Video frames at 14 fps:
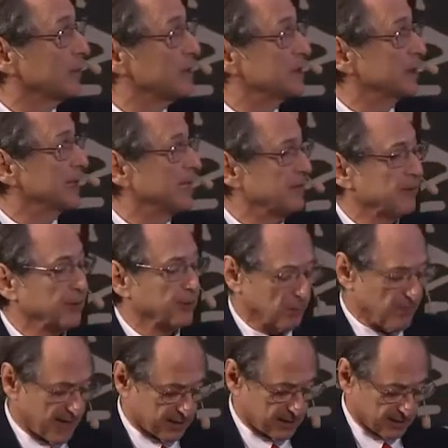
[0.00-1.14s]
We certainly never thought
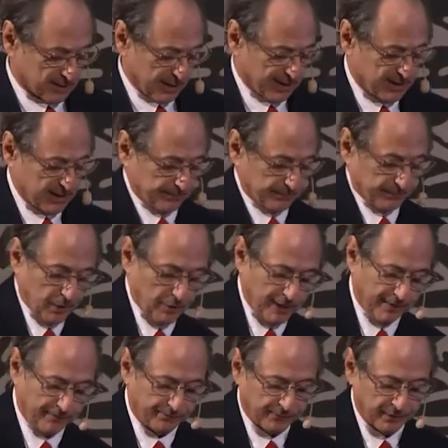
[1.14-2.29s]
about it as that. Okay,